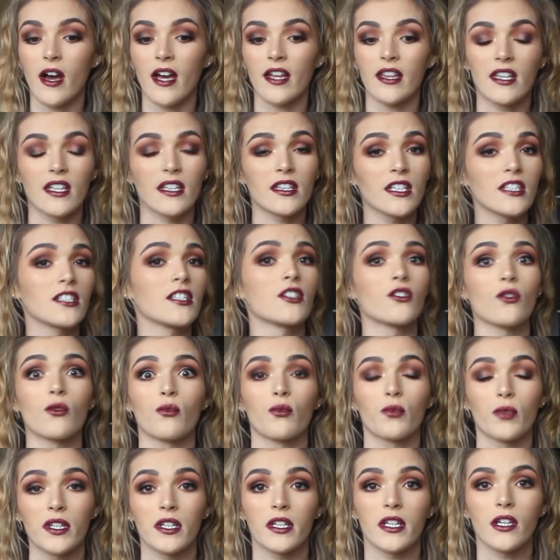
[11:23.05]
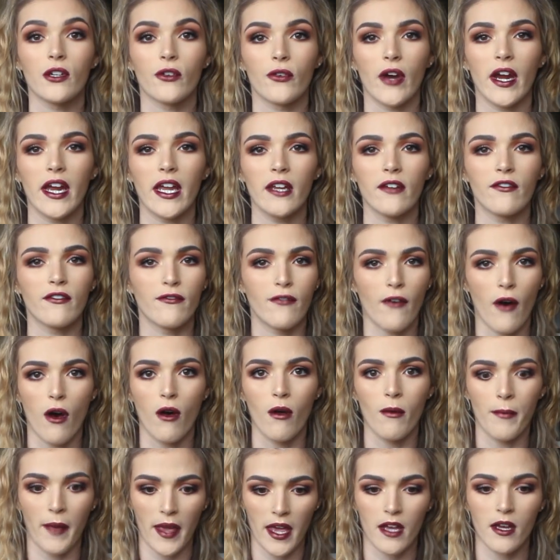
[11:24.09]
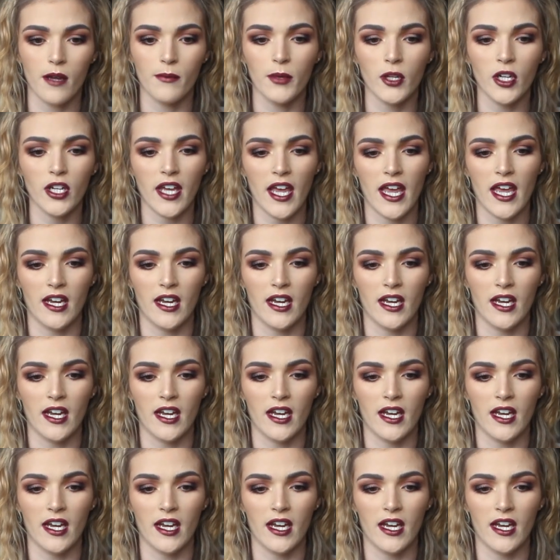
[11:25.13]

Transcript: I think this is a really great fall makeup look,